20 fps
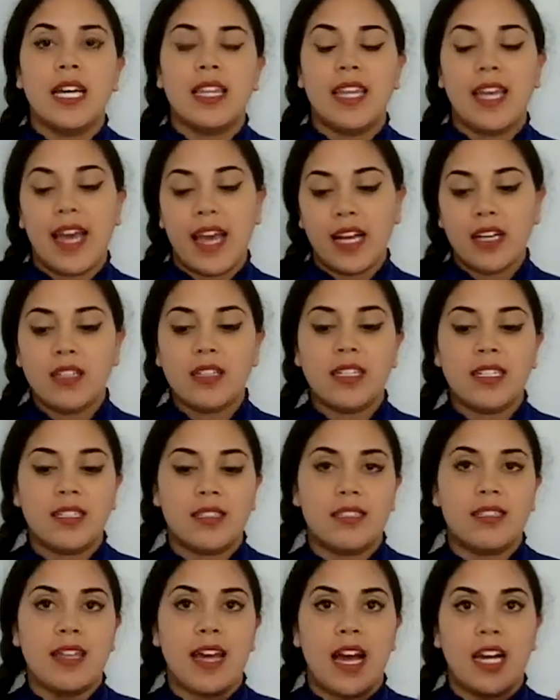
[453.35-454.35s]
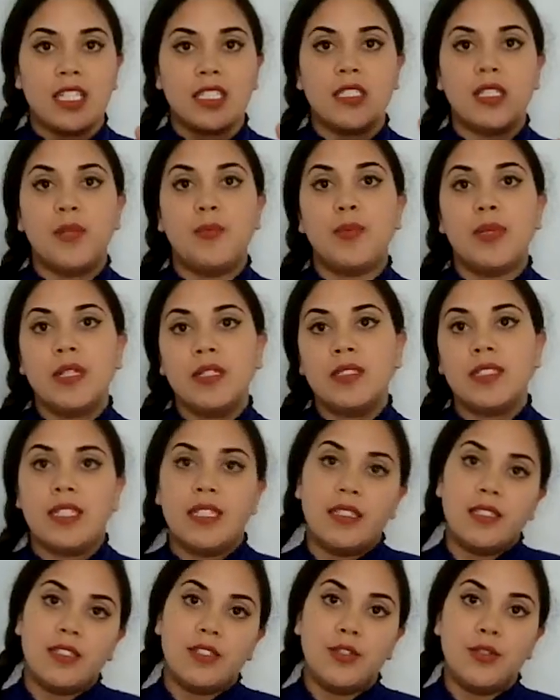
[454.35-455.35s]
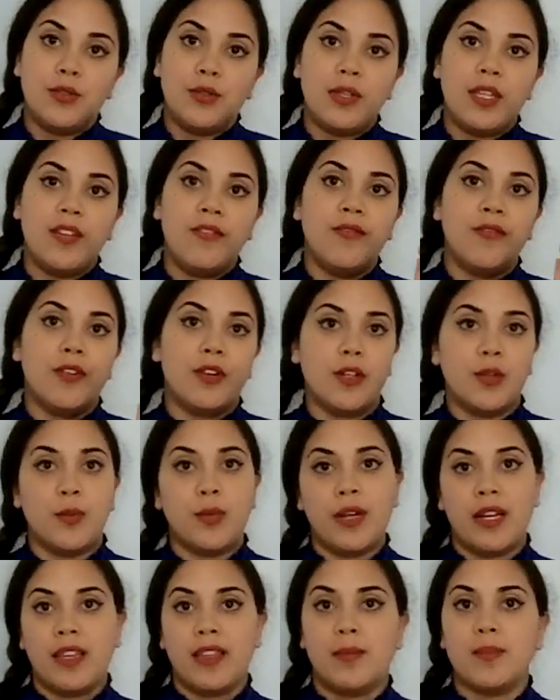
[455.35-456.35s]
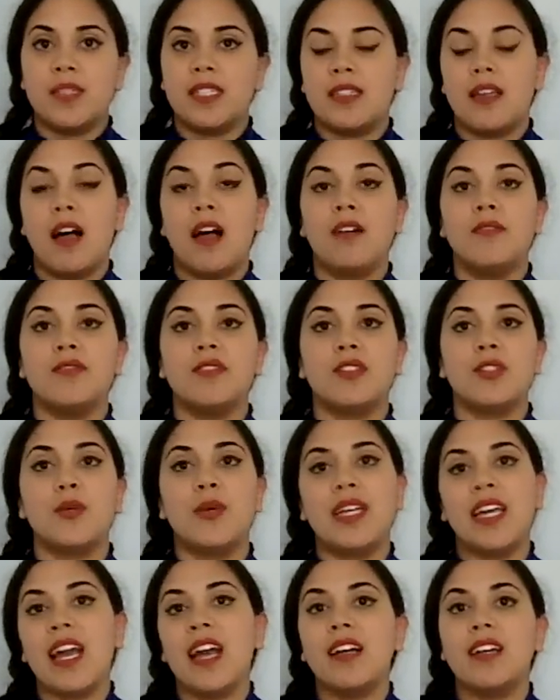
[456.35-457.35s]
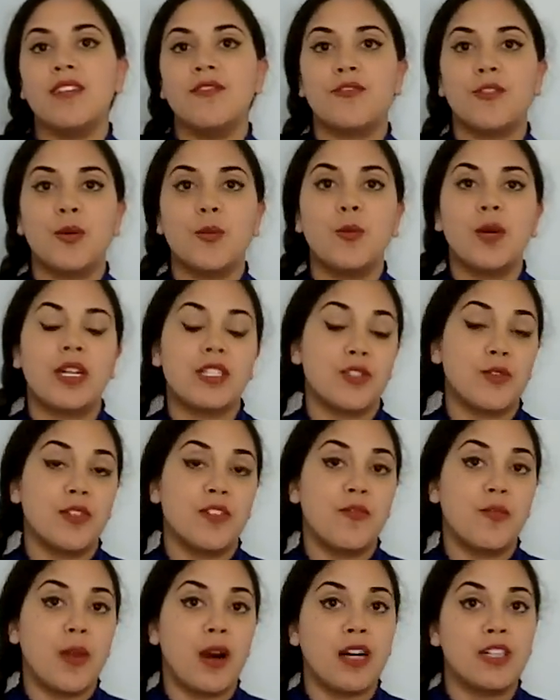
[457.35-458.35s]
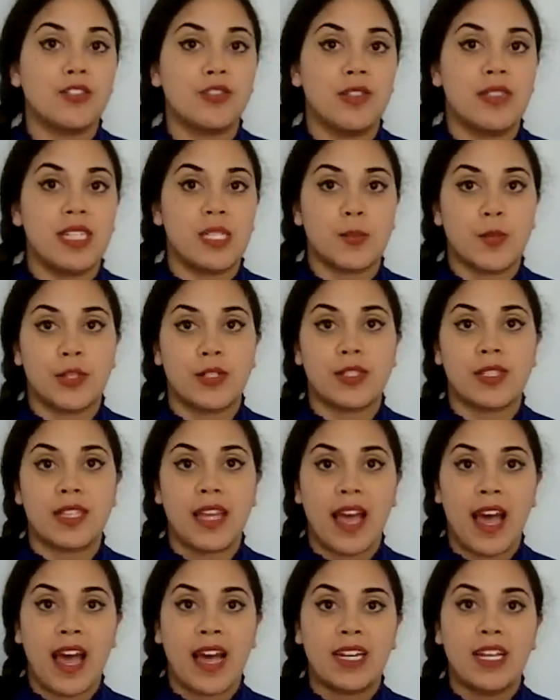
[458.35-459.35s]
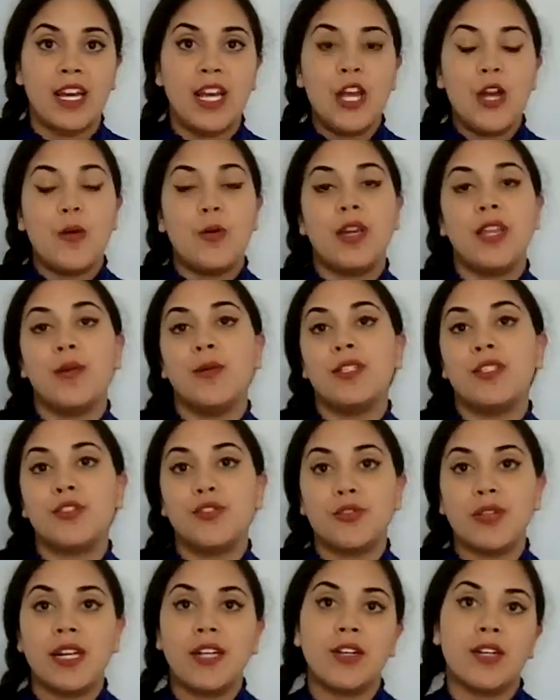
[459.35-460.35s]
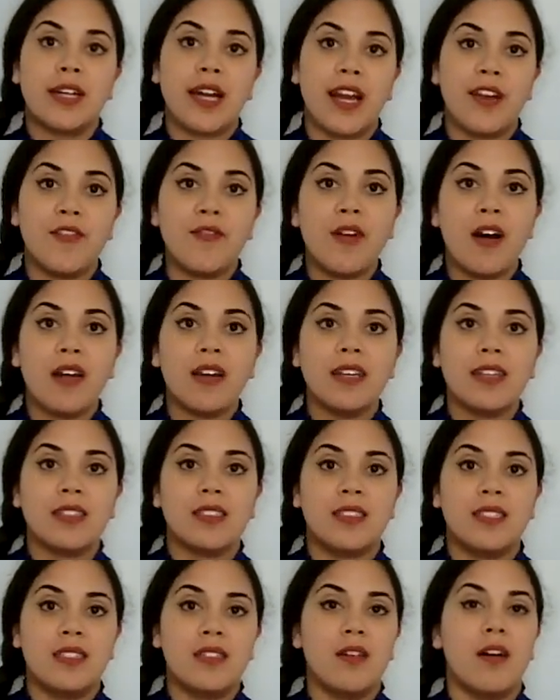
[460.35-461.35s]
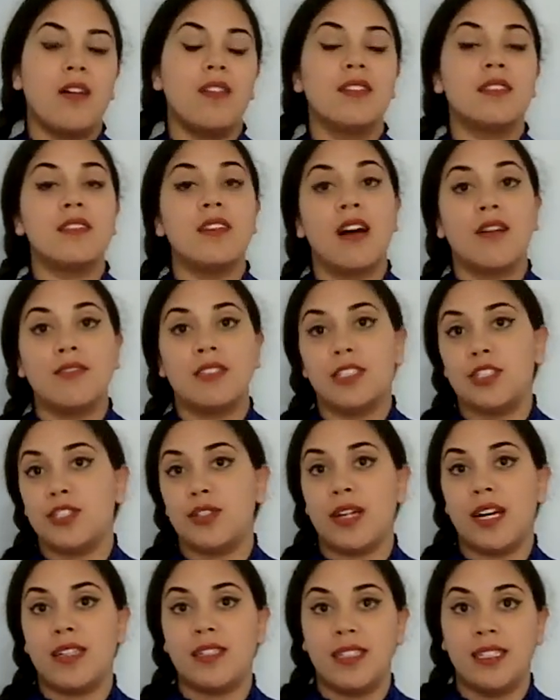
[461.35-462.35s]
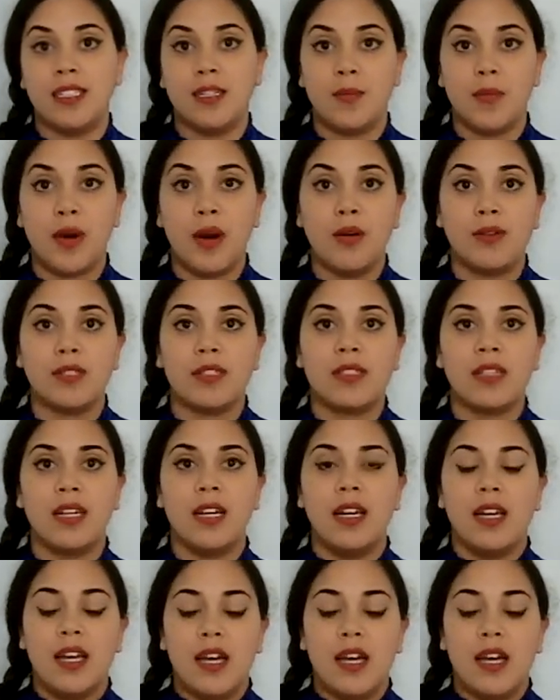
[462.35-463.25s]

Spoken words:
The angle isn't actually built into the vertebrae themselves, so we can't confirm what sort of posture this person had, whether it was straight or kyphotic, since all the soft tissue had decomposed.